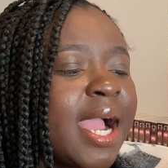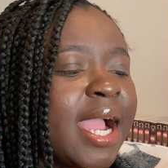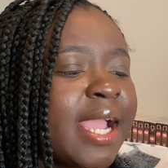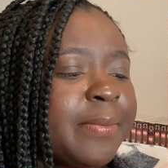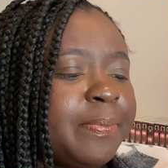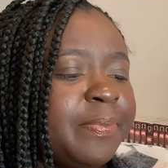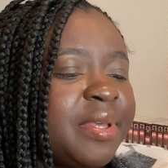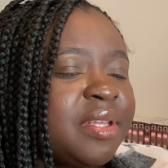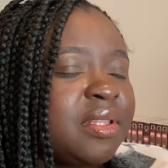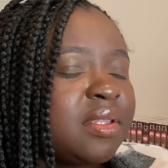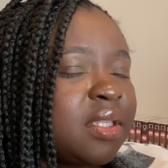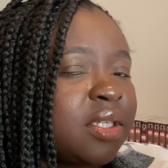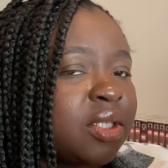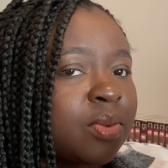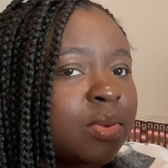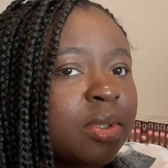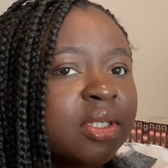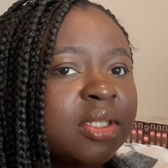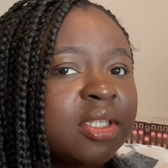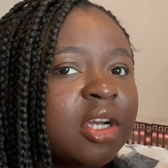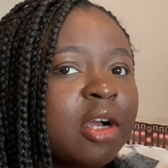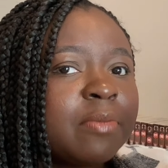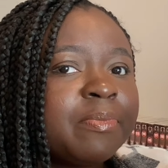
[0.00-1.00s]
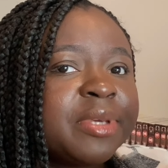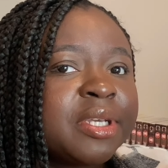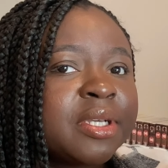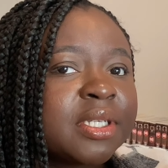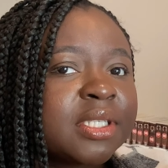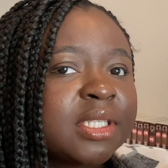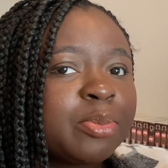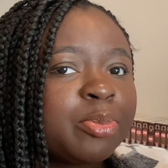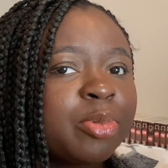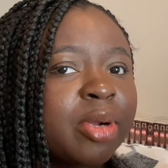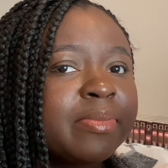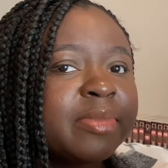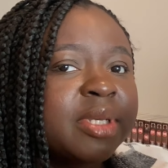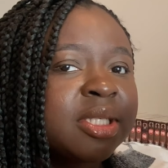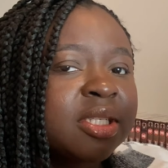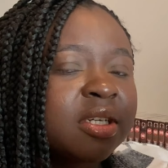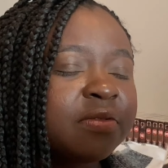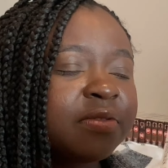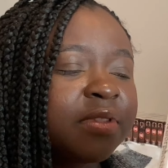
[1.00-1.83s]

I picked these ones up because the premise